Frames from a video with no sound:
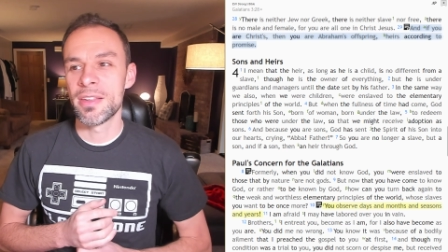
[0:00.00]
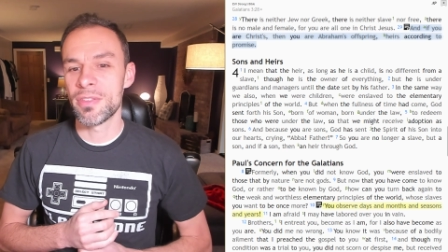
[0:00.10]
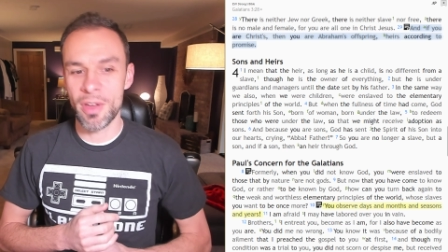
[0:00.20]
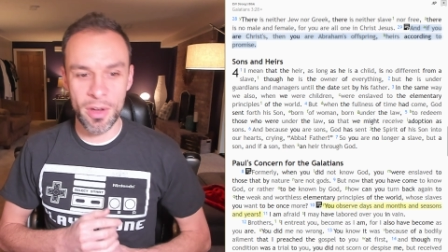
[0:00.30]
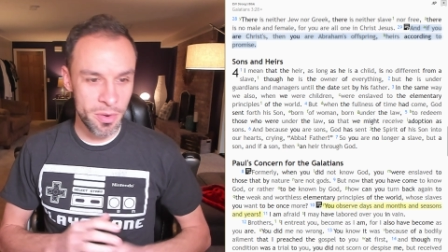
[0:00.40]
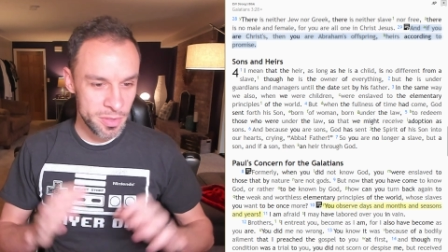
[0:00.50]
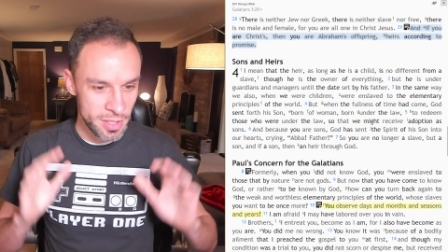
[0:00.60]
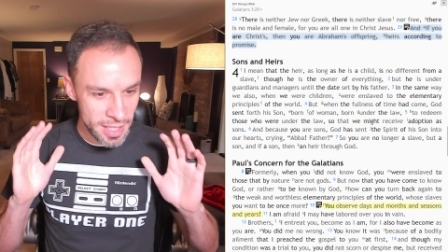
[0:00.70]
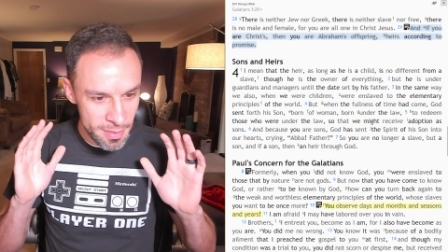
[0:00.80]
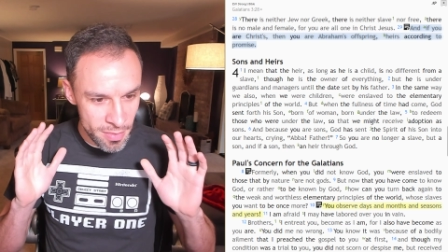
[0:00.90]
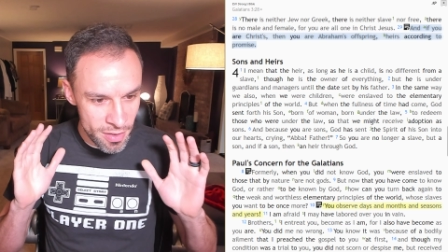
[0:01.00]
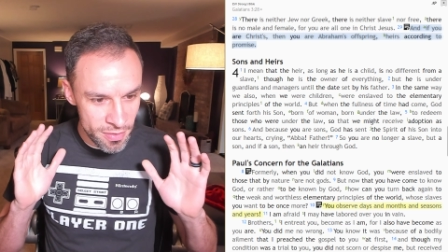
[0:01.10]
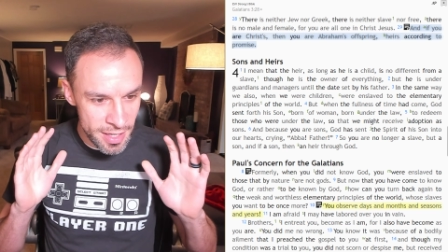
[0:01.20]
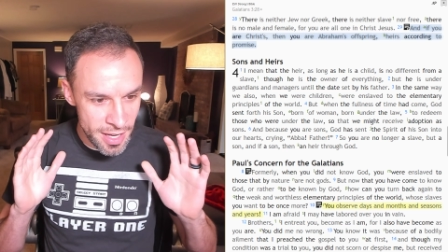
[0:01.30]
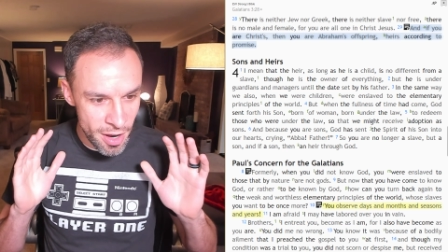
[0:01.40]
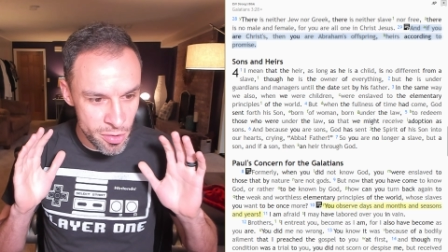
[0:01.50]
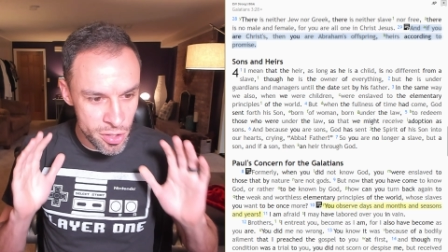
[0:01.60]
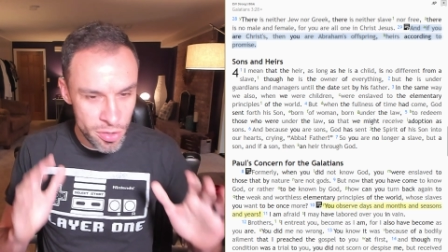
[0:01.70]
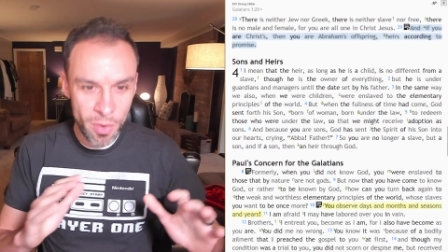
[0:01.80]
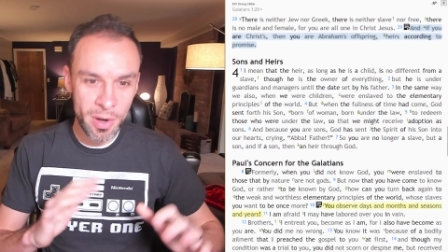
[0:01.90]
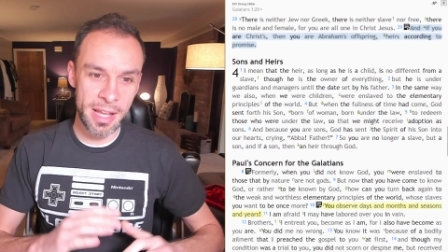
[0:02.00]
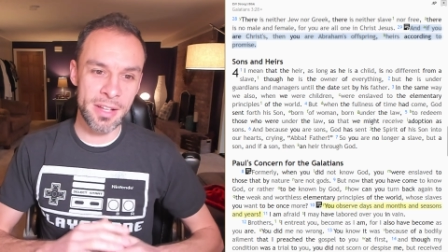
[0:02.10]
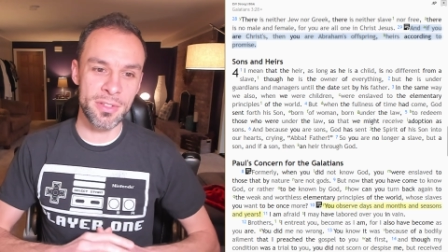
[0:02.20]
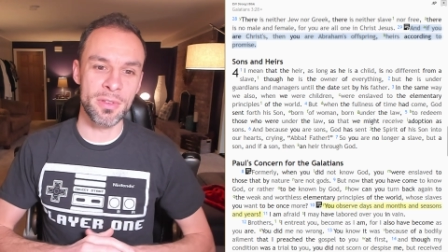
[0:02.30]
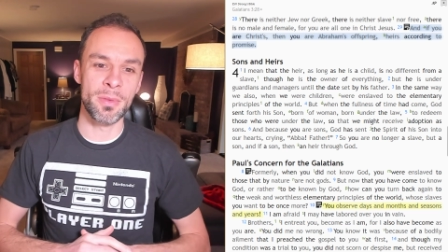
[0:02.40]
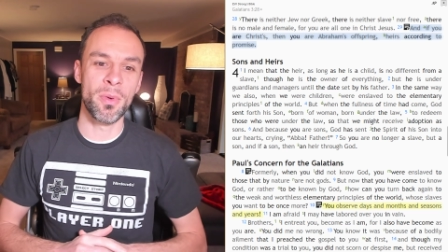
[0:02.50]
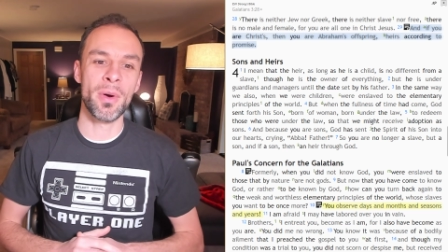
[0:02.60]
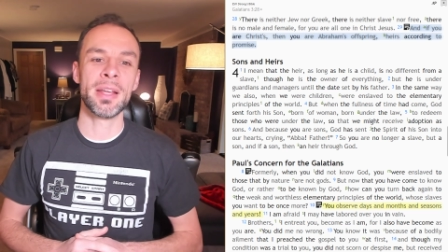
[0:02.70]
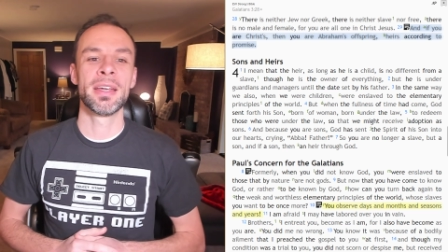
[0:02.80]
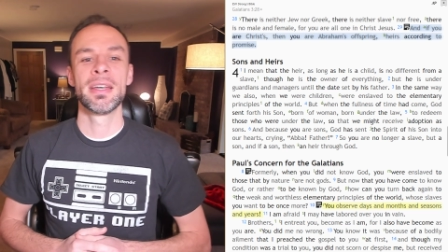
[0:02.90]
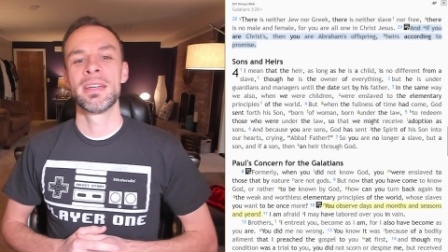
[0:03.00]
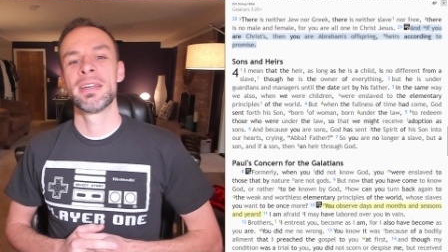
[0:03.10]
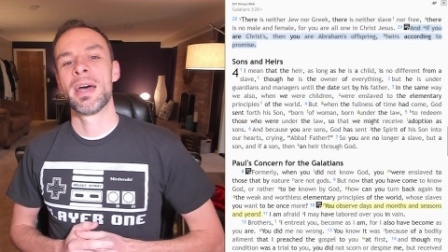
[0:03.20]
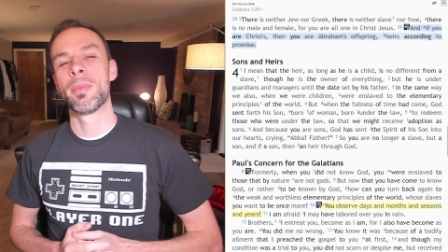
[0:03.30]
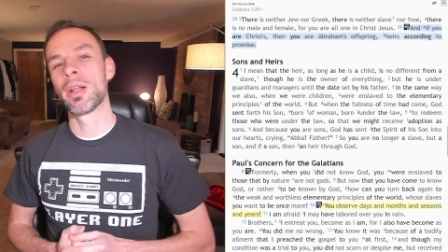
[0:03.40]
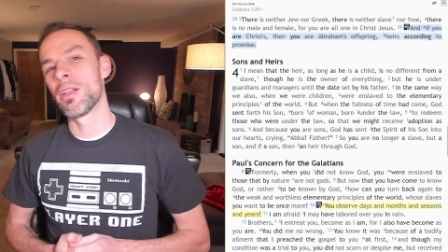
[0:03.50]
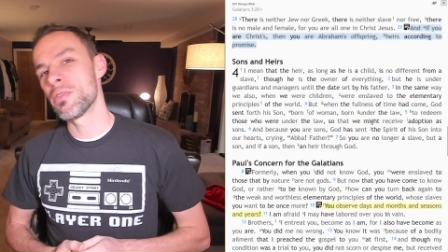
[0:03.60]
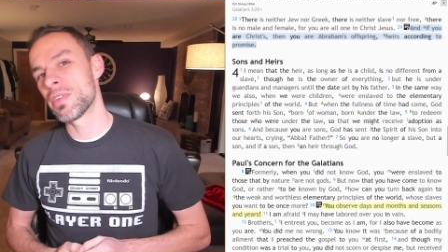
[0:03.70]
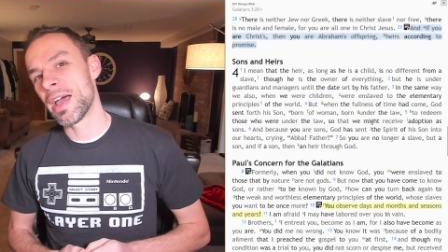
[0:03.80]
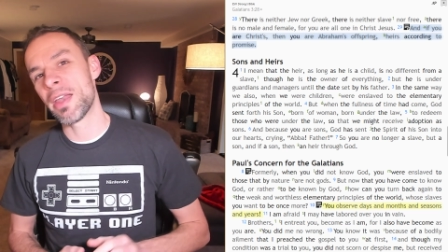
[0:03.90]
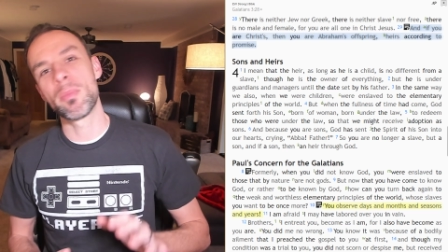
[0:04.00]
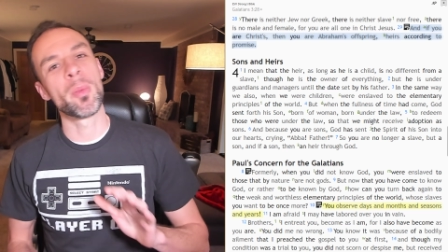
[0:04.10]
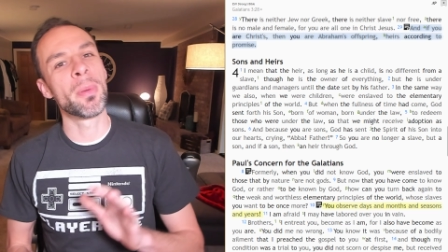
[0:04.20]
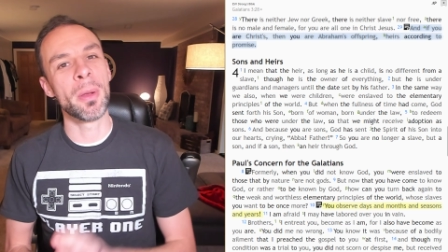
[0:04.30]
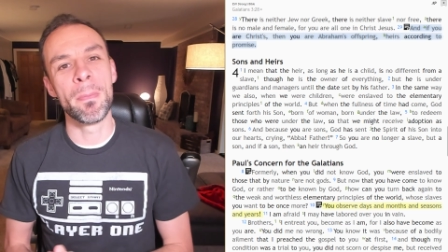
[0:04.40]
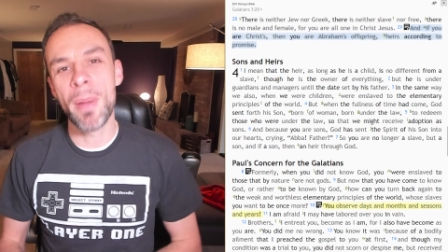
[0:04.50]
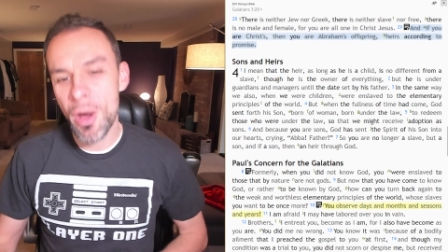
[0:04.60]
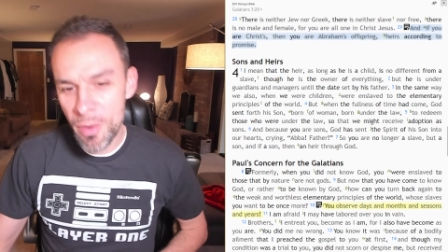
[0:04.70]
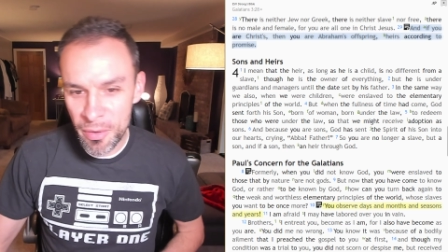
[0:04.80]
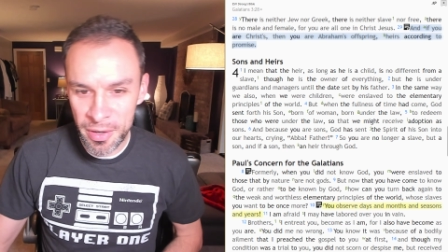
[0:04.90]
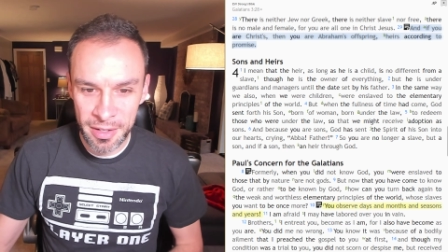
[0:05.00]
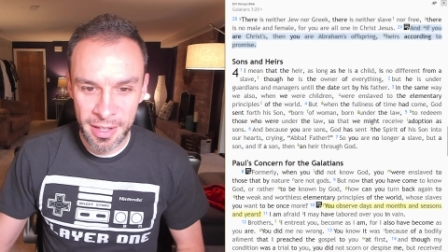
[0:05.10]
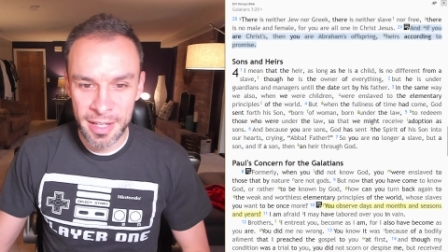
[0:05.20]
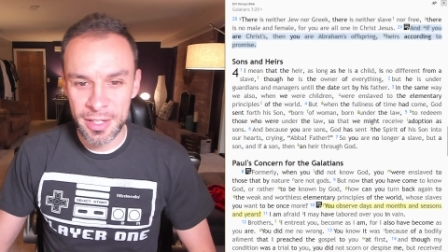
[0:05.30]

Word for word: So to keep this video short and to the point, I'm going to close it out. I'm going to put a bow on it.